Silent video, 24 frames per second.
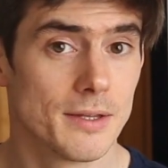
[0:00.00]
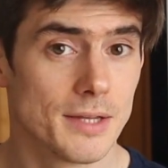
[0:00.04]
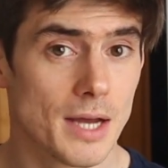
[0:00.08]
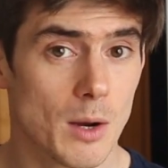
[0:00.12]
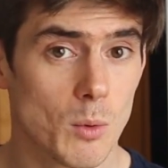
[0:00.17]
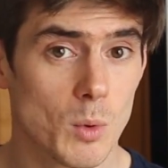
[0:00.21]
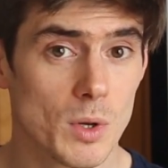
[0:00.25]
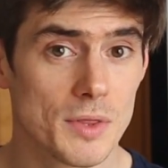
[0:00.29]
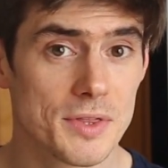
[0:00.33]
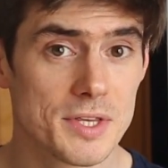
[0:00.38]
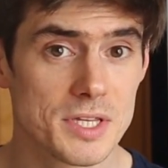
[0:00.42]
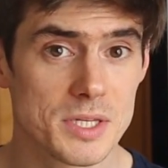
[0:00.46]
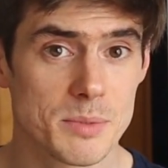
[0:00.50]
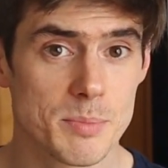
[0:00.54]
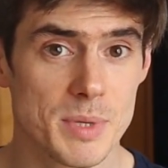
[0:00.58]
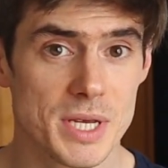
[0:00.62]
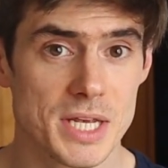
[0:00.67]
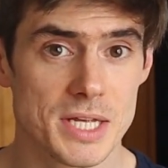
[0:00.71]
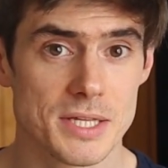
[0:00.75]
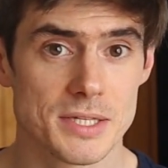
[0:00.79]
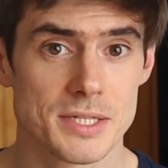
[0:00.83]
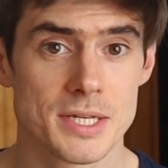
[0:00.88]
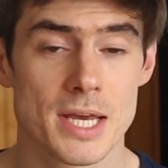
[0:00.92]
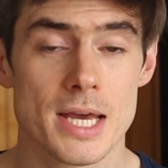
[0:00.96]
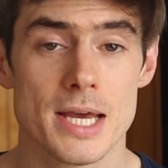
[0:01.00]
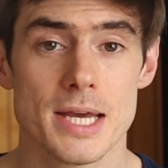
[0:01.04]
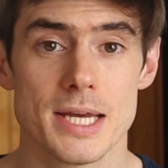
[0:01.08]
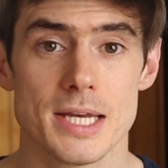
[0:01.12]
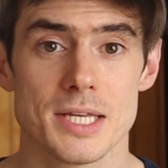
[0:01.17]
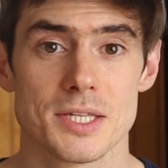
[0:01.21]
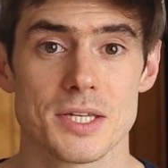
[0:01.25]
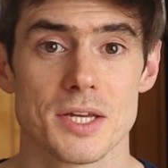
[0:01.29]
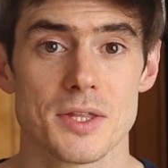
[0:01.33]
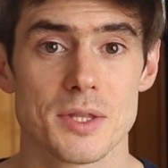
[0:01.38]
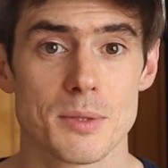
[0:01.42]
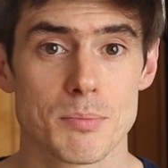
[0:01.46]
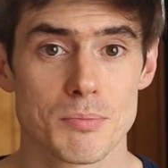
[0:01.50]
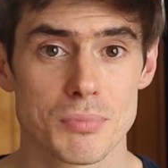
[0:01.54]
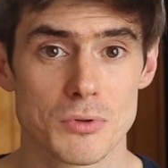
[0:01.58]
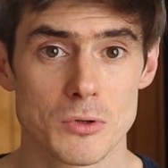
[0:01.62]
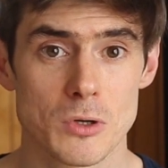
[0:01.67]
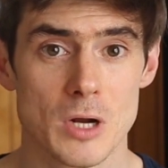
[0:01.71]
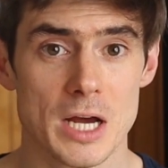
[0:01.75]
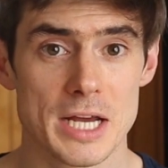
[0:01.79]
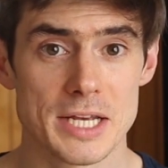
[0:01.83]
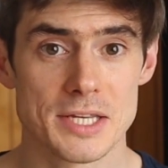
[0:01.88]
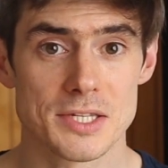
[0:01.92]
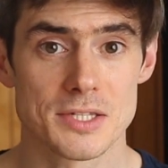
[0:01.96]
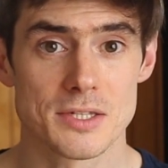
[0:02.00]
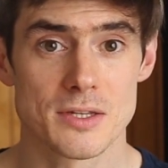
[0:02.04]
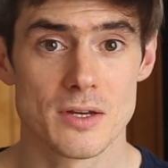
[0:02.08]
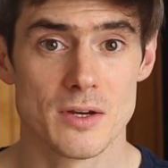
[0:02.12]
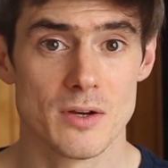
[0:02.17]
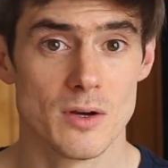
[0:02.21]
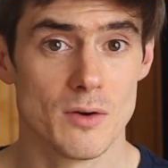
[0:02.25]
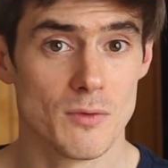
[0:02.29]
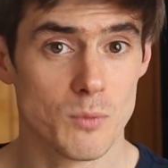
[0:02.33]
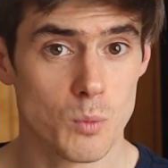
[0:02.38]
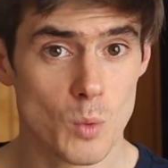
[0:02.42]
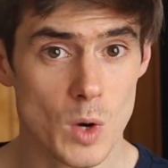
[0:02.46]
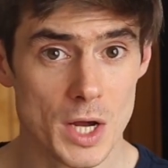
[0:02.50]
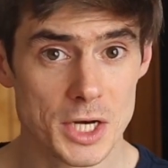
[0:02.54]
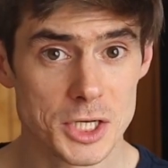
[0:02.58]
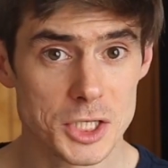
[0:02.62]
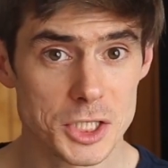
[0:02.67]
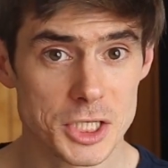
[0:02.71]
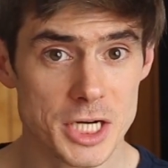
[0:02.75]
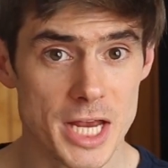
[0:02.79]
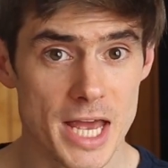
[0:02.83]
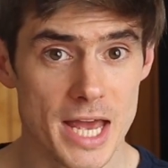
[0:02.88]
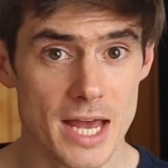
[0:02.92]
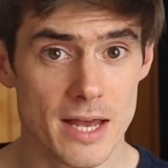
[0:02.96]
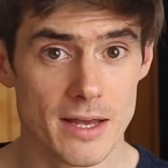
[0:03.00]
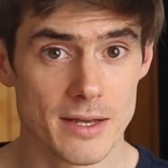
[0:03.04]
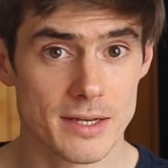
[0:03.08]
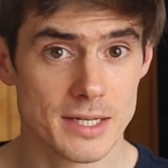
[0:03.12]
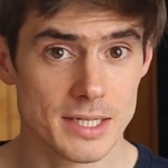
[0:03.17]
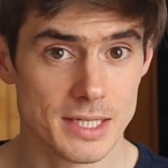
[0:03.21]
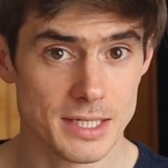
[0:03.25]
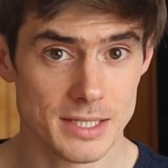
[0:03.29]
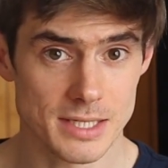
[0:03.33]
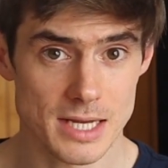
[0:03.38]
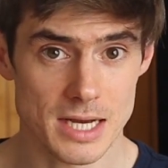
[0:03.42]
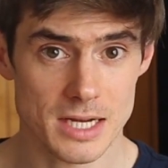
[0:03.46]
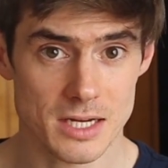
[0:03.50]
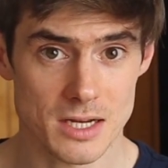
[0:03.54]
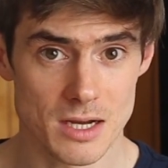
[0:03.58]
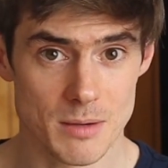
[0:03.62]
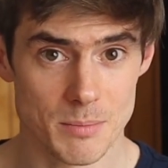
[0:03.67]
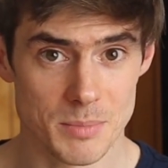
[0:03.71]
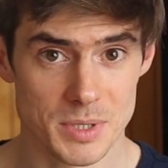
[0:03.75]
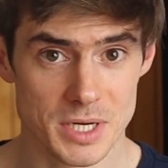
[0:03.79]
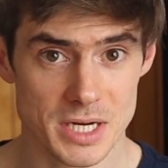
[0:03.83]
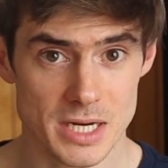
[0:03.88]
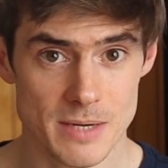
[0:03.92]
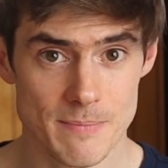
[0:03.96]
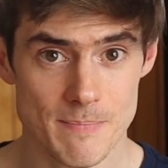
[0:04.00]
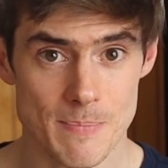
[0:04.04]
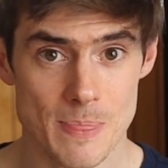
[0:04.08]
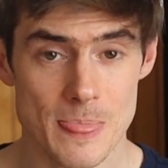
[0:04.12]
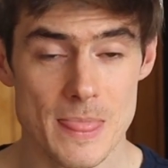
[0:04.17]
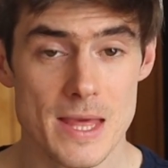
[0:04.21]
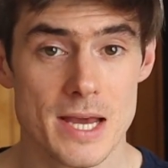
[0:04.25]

Now what this means is that the price of one share in that company